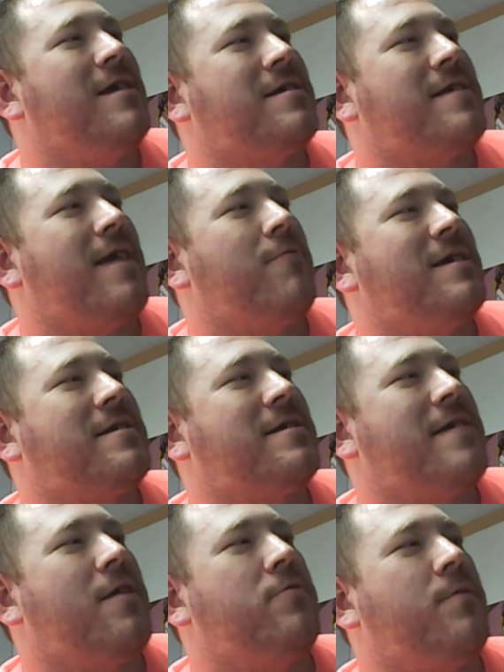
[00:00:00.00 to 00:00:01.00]
We
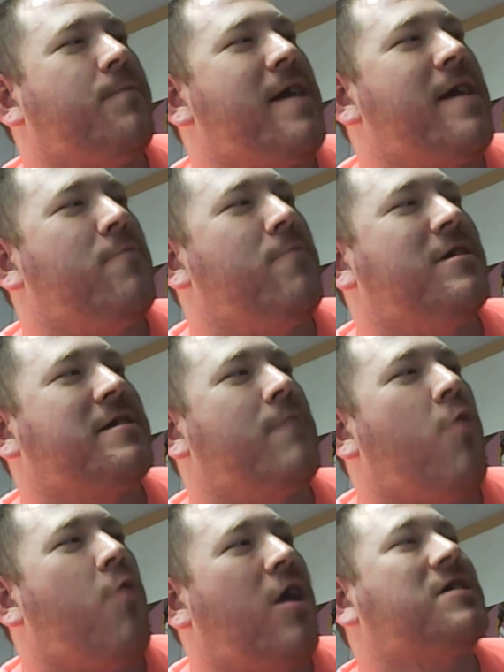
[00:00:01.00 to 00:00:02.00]
said on the film. We
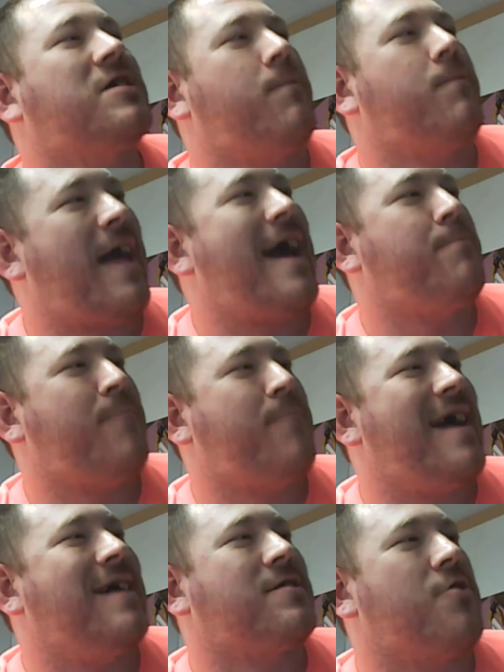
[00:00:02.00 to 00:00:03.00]
said watch the flat
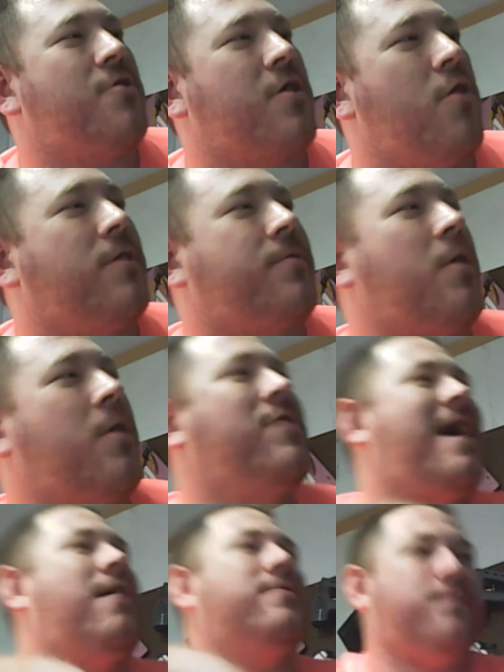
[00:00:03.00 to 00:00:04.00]
pass. They're going to throw
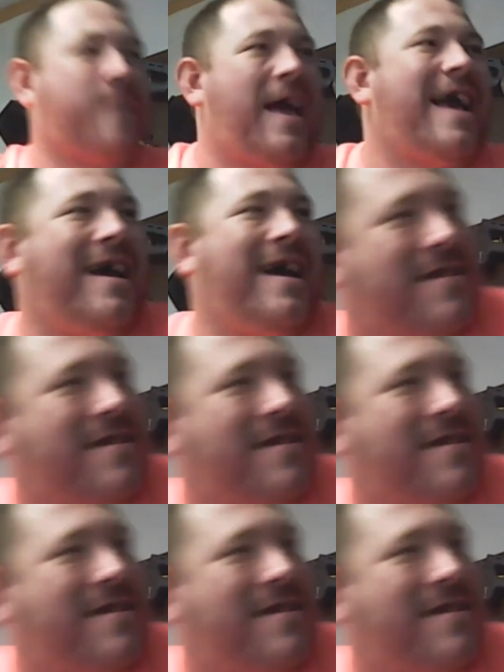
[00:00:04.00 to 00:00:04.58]
it out in the flat.